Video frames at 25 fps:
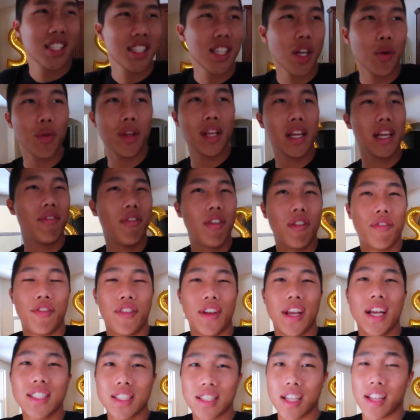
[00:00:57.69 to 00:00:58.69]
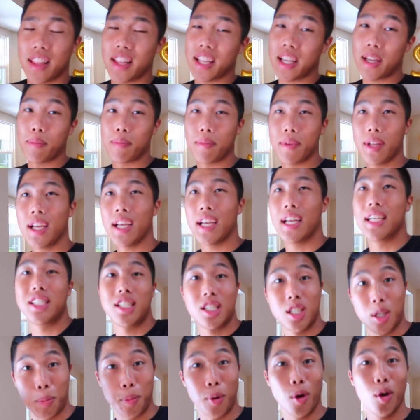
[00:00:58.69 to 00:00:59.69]
It's not really even Fiesta themed.
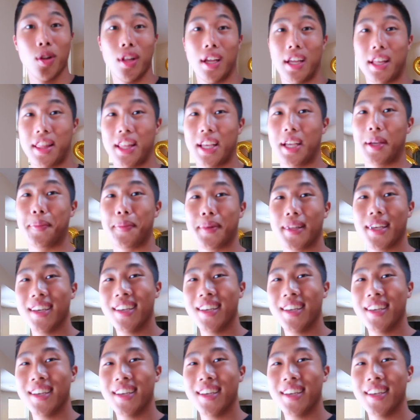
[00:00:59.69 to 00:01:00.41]
It's Chipotle themed.